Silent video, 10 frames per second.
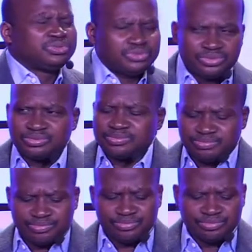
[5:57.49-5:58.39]
you
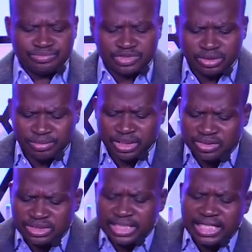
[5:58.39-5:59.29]

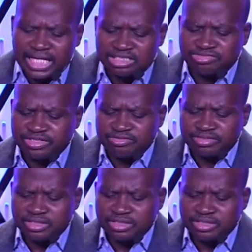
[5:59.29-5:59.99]
because they last forever.